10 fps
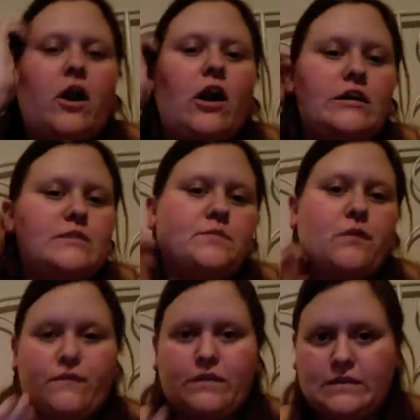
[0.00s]
aren't
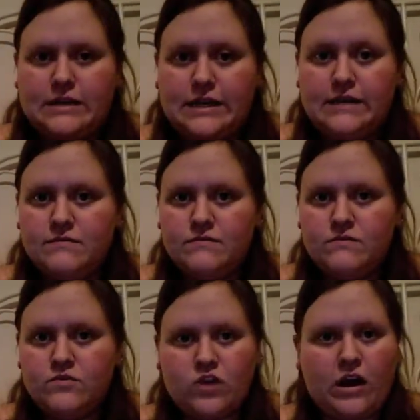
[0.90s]
perfectly
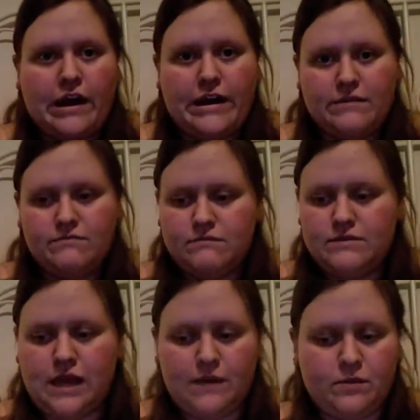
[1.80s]
dry,
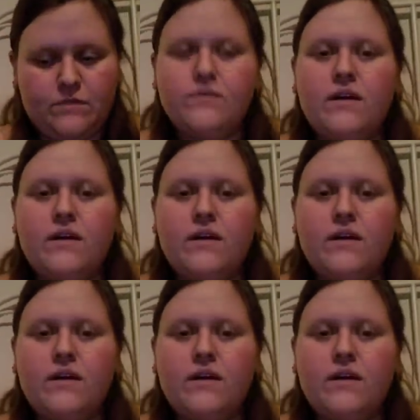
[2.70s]
stable,